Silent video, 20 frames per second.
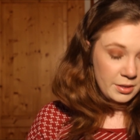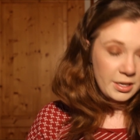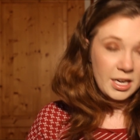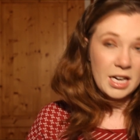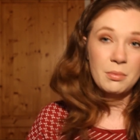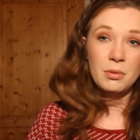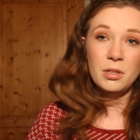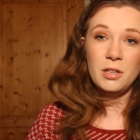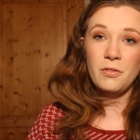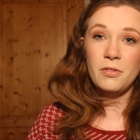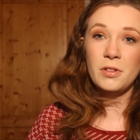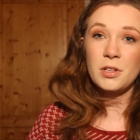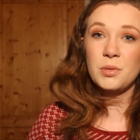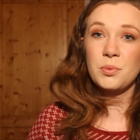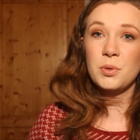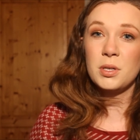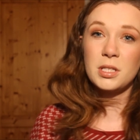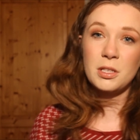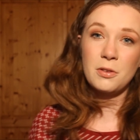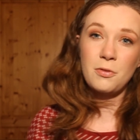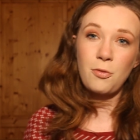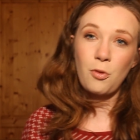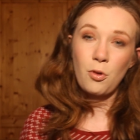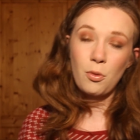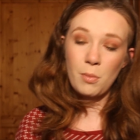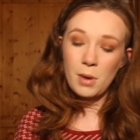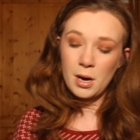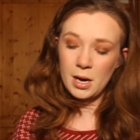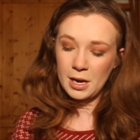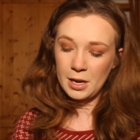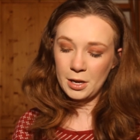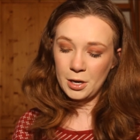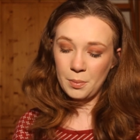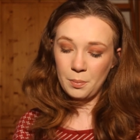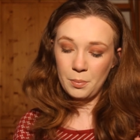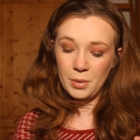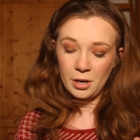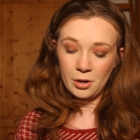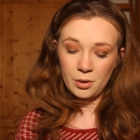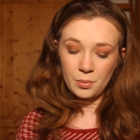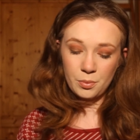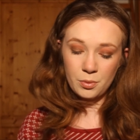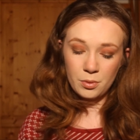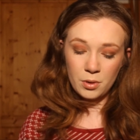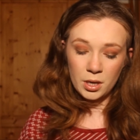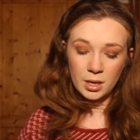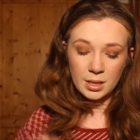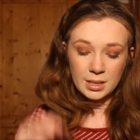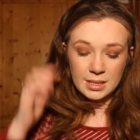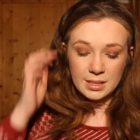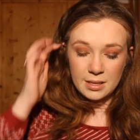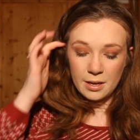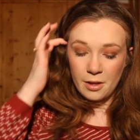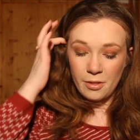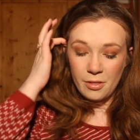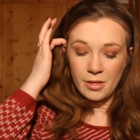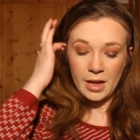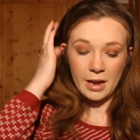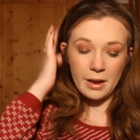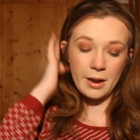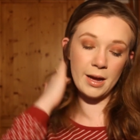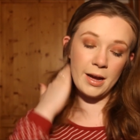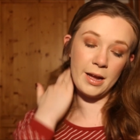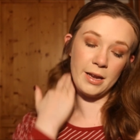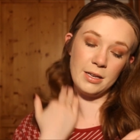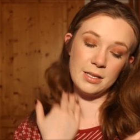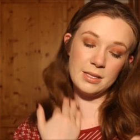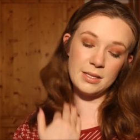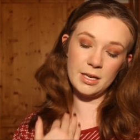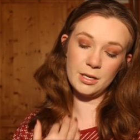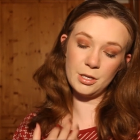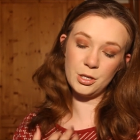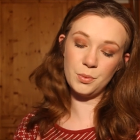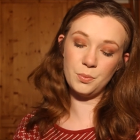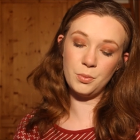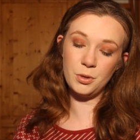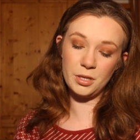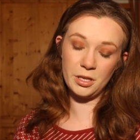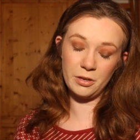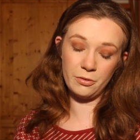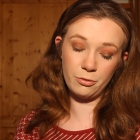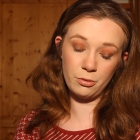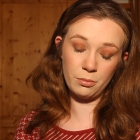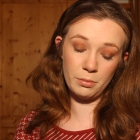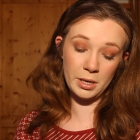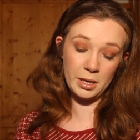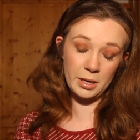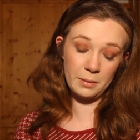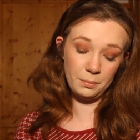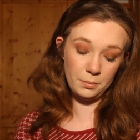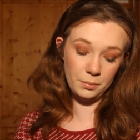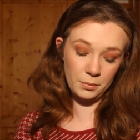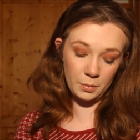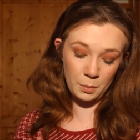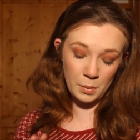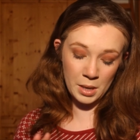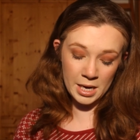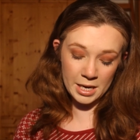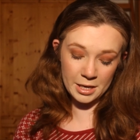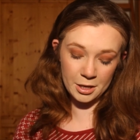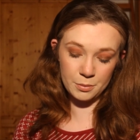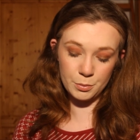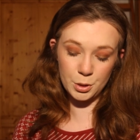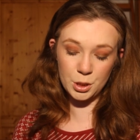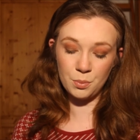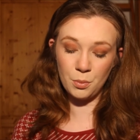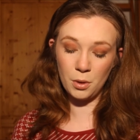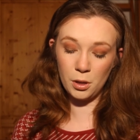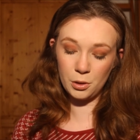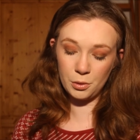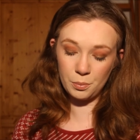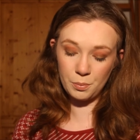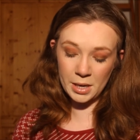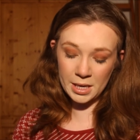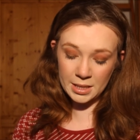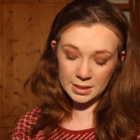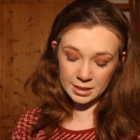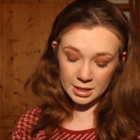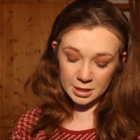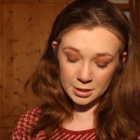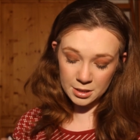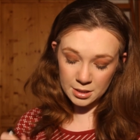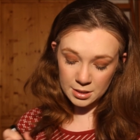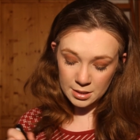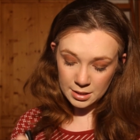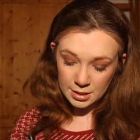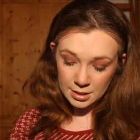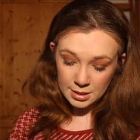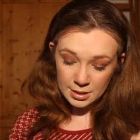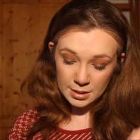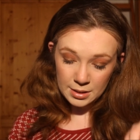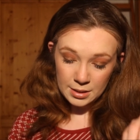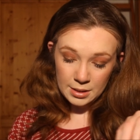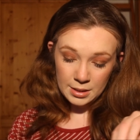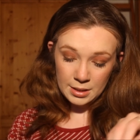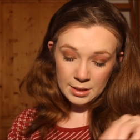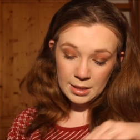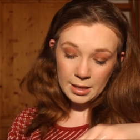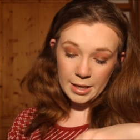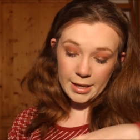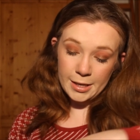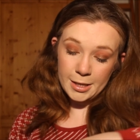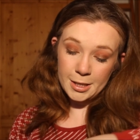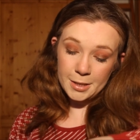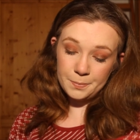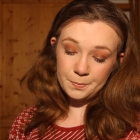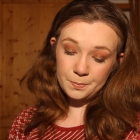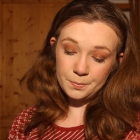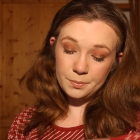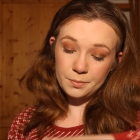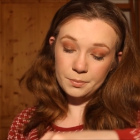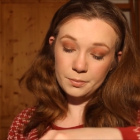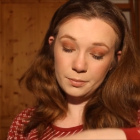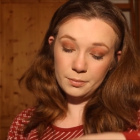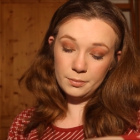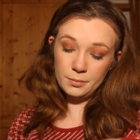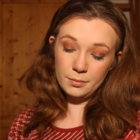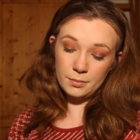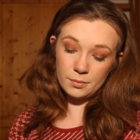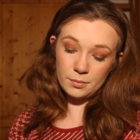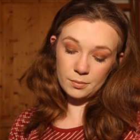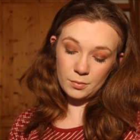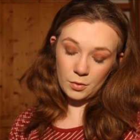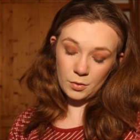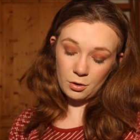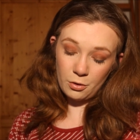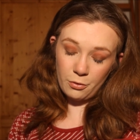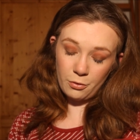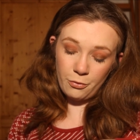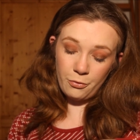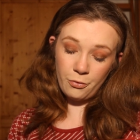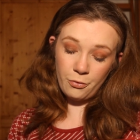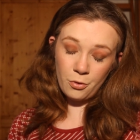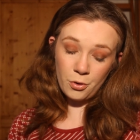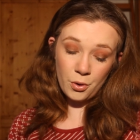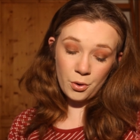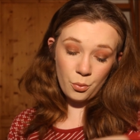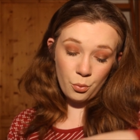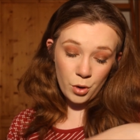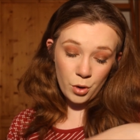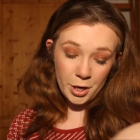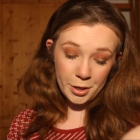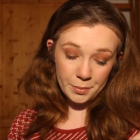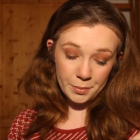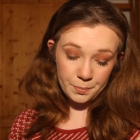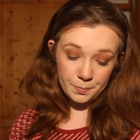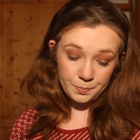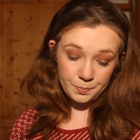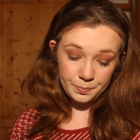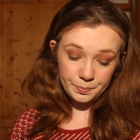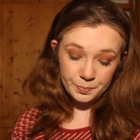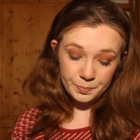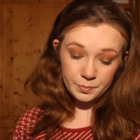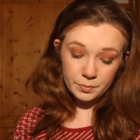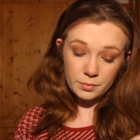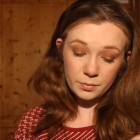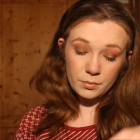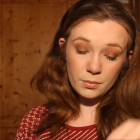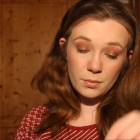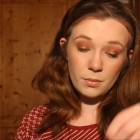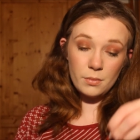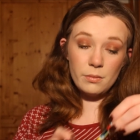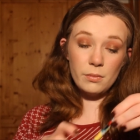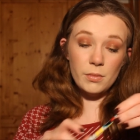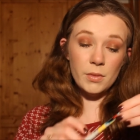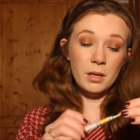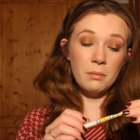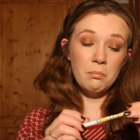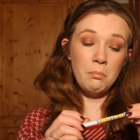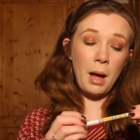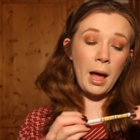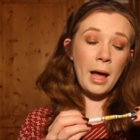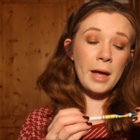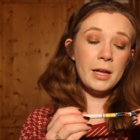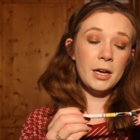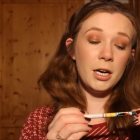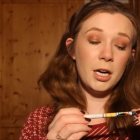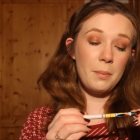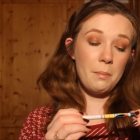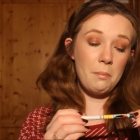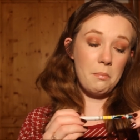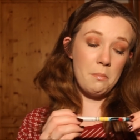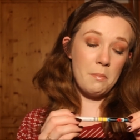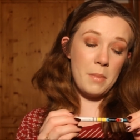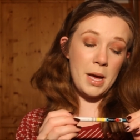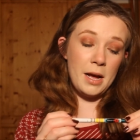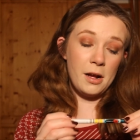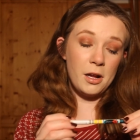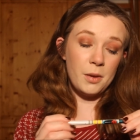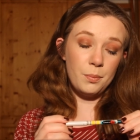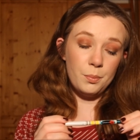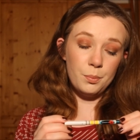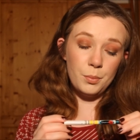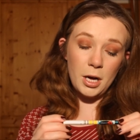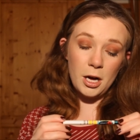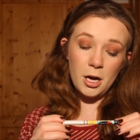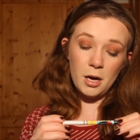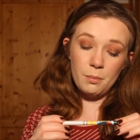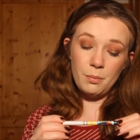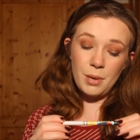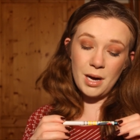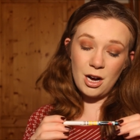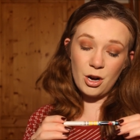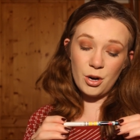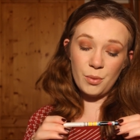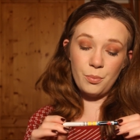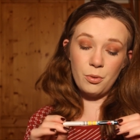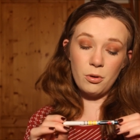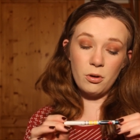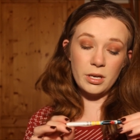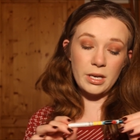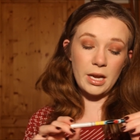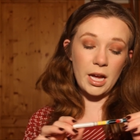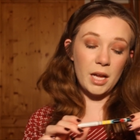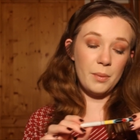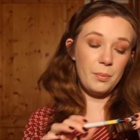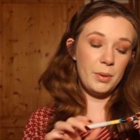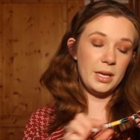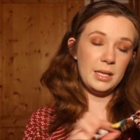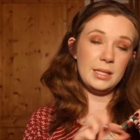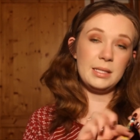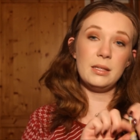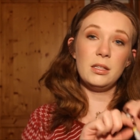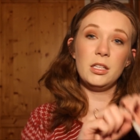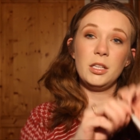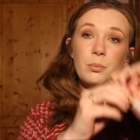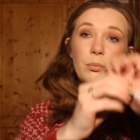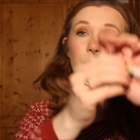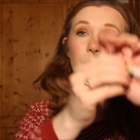I believe this was it for my bigger products. Then I decided to put in for my smaller basket. For one, my MAC PowerPoint eye pencil in